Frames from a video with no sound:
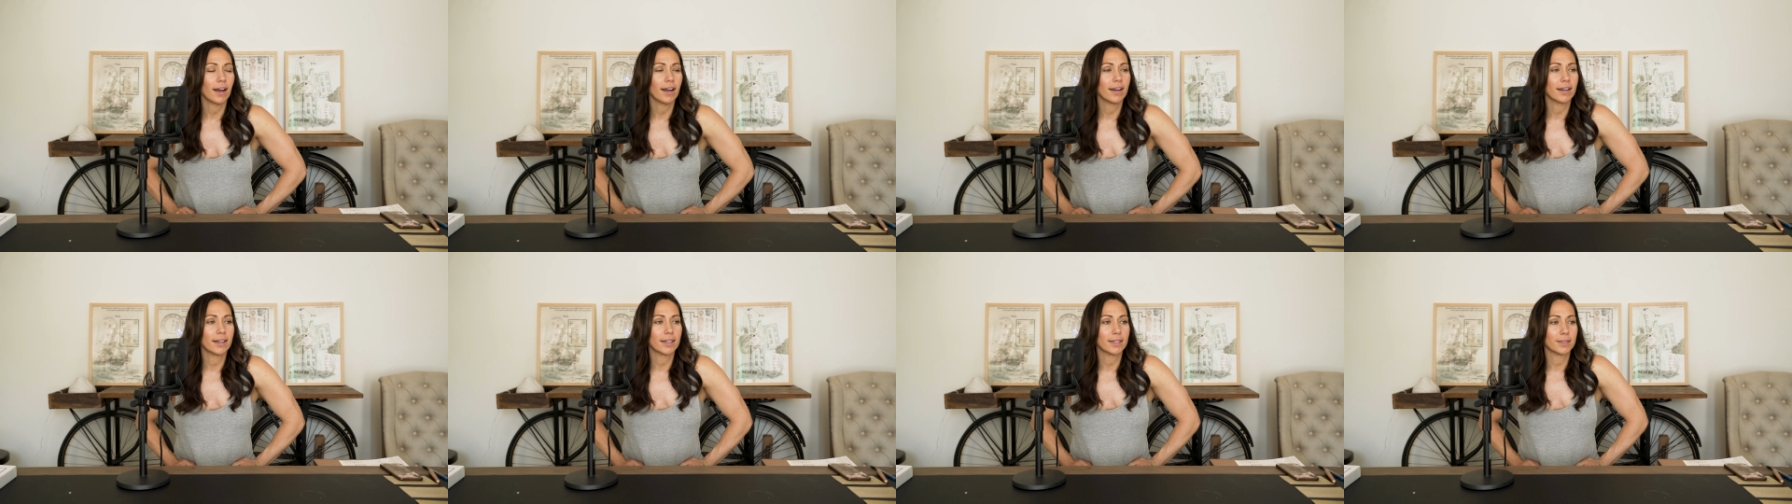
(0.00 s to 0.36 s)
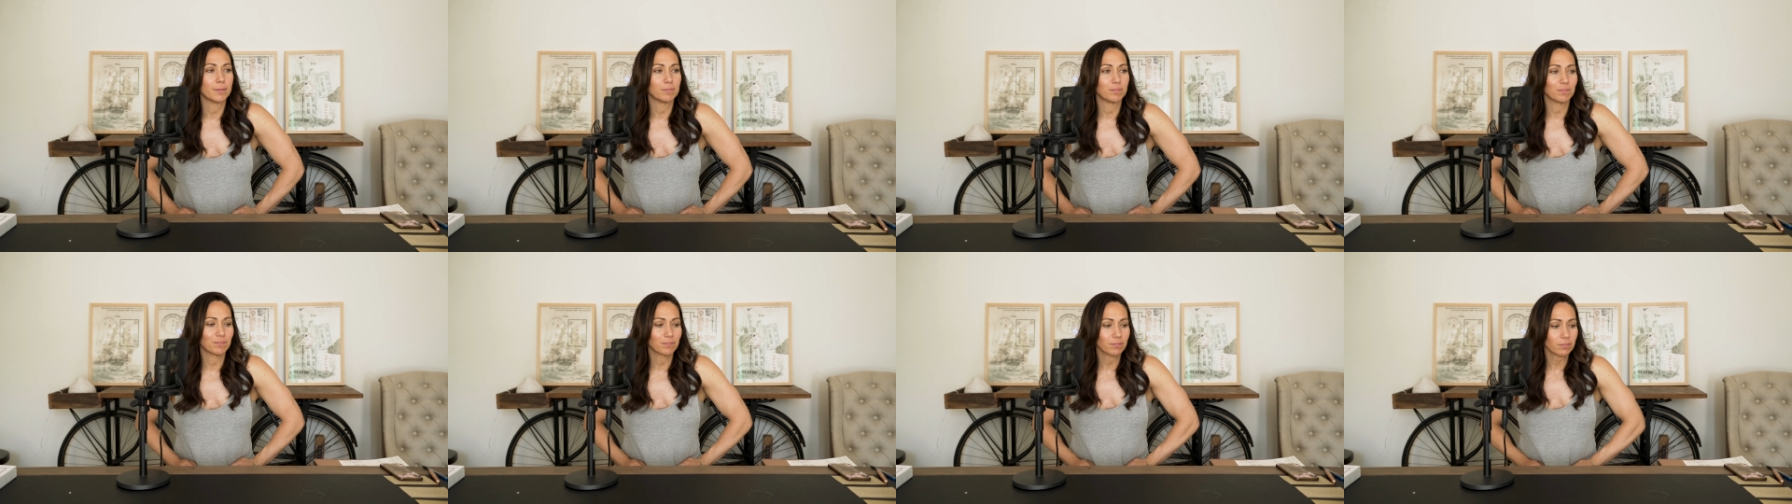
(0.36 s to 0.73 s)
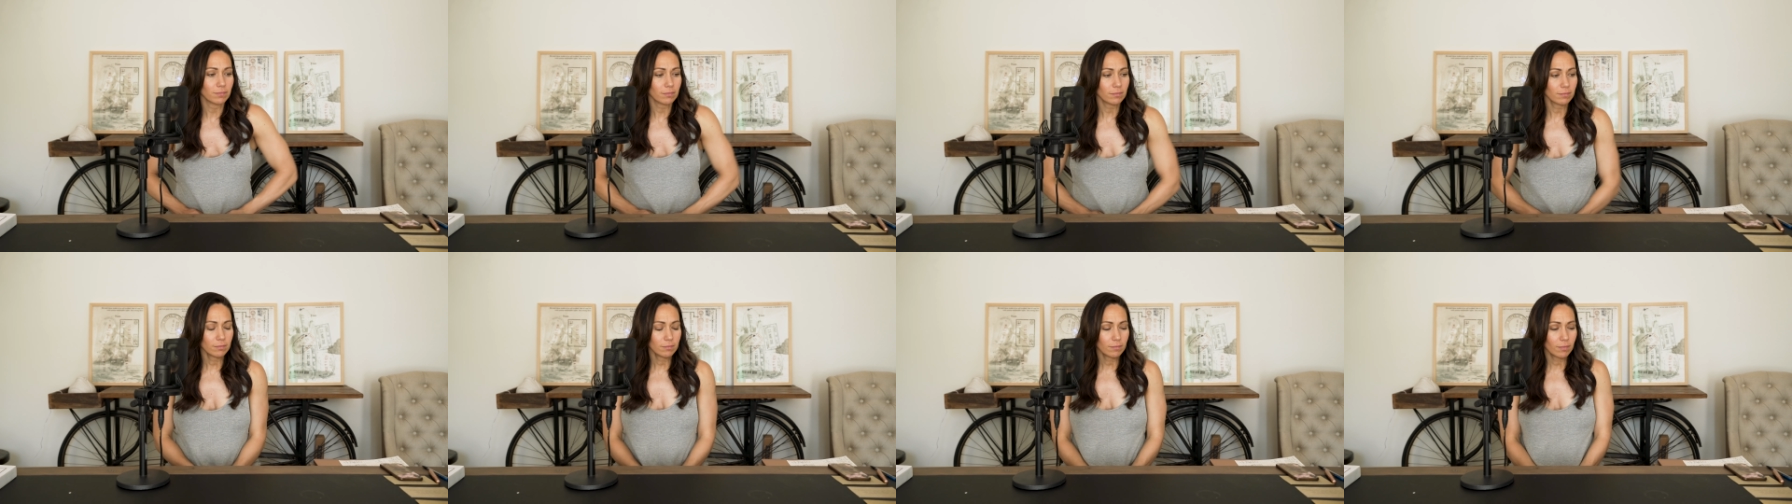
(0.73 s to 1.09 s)
Um,
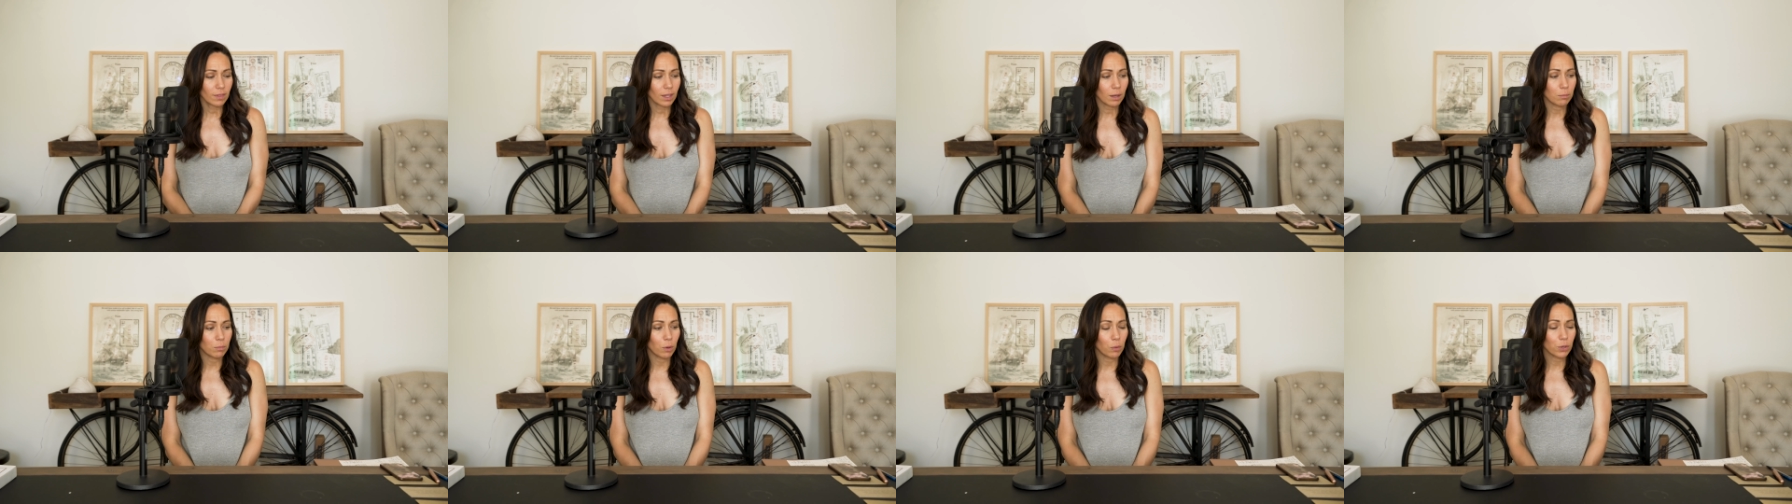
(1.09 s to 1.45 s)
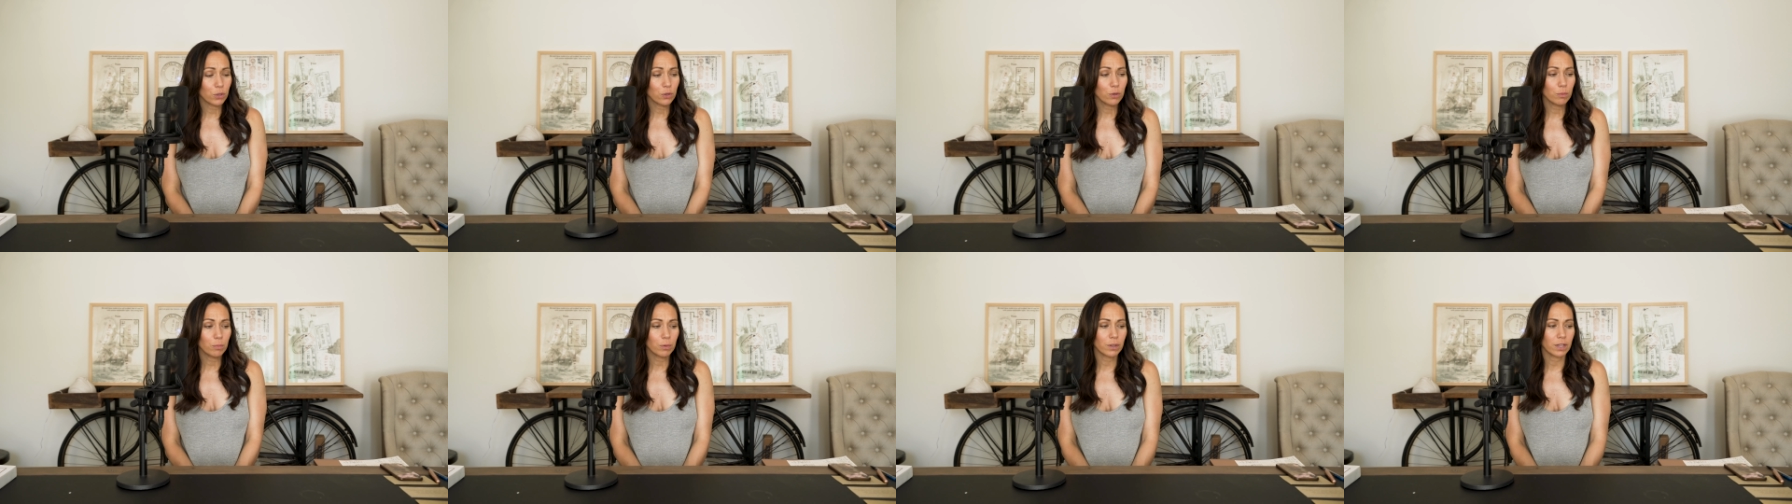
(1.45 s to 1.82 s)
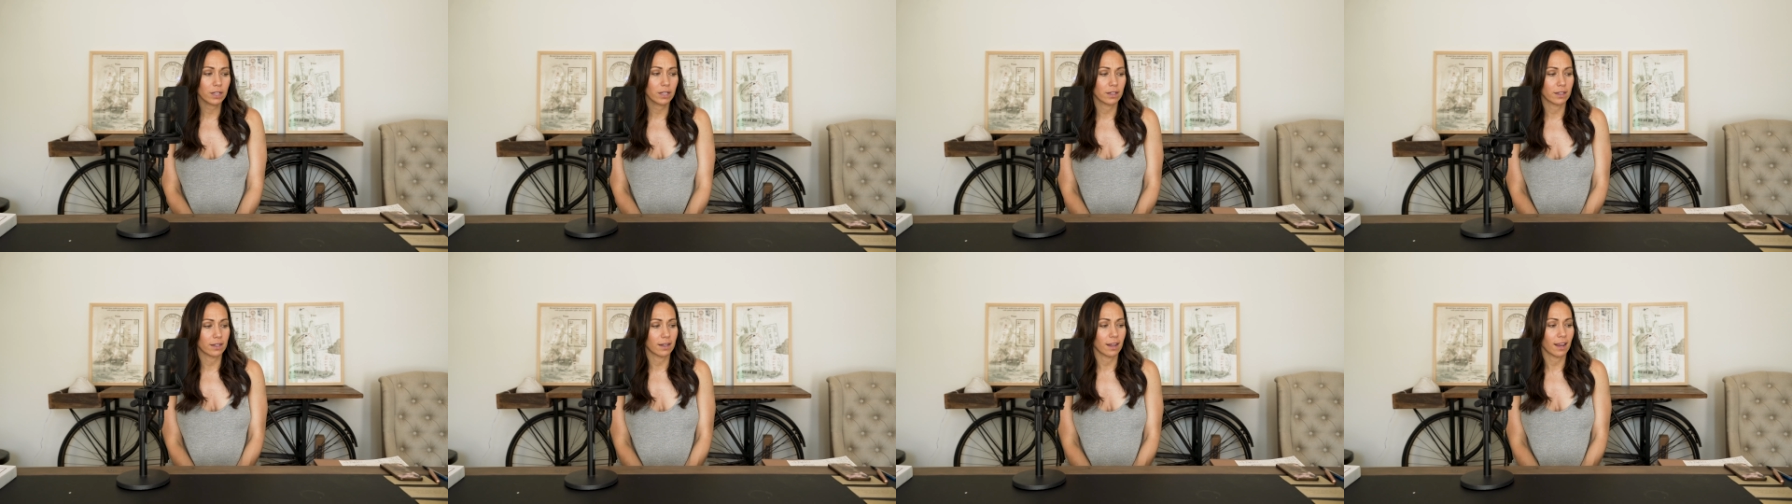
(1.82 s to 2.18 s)
but we're doing pretty
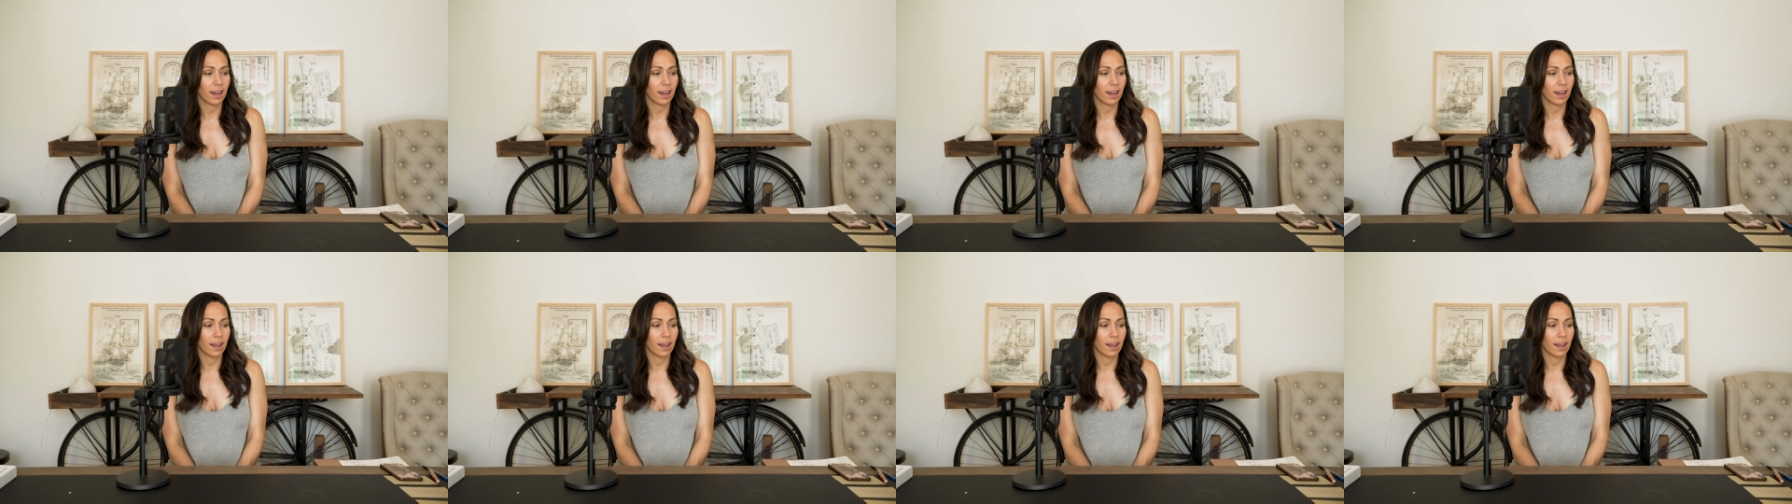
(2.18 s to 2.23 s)
good.